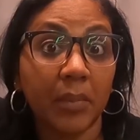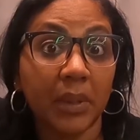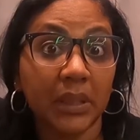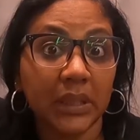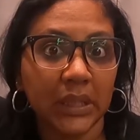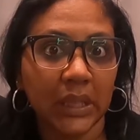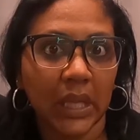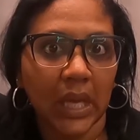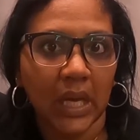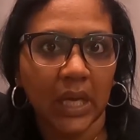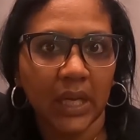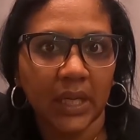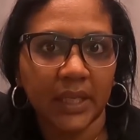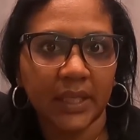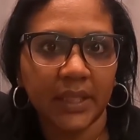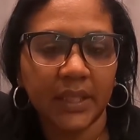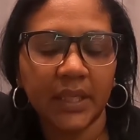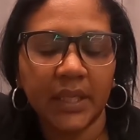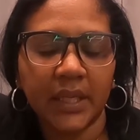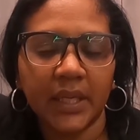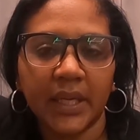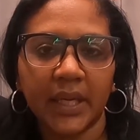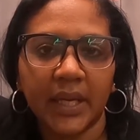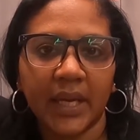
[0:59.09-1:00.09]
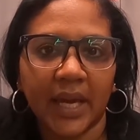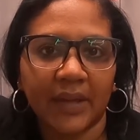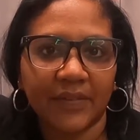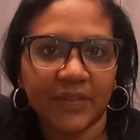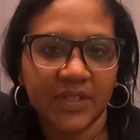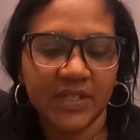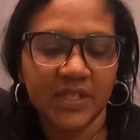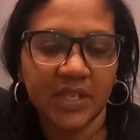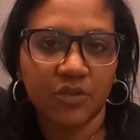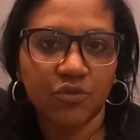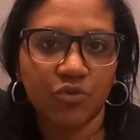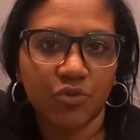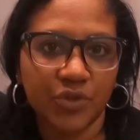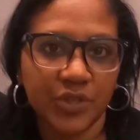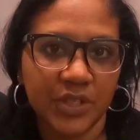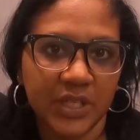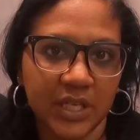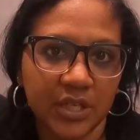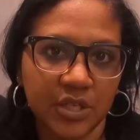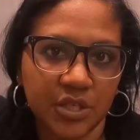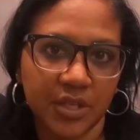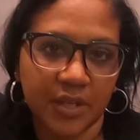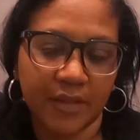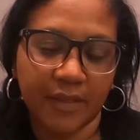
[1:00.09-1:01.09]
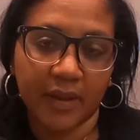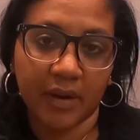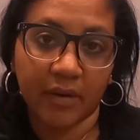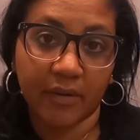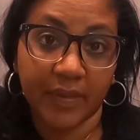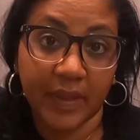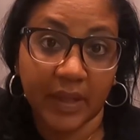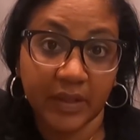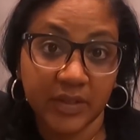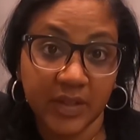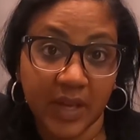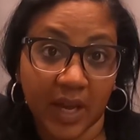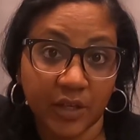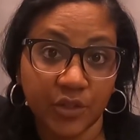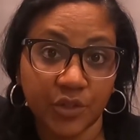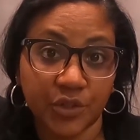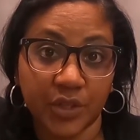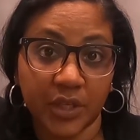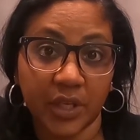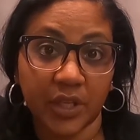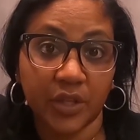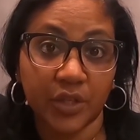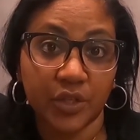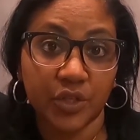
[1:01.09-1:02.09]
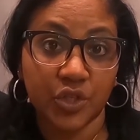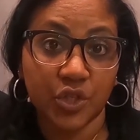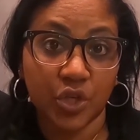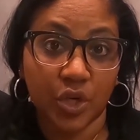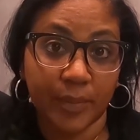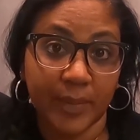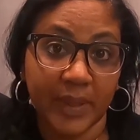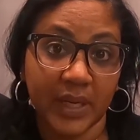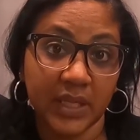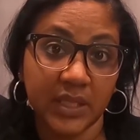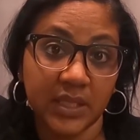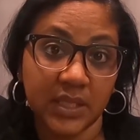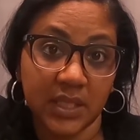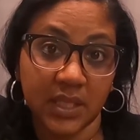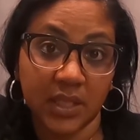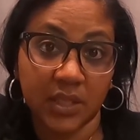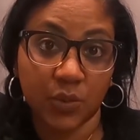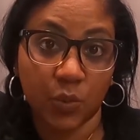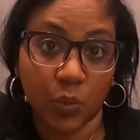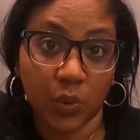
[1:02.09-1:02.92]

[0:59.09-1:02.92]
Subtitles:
Milan at the central station there, and that's actually the terminus,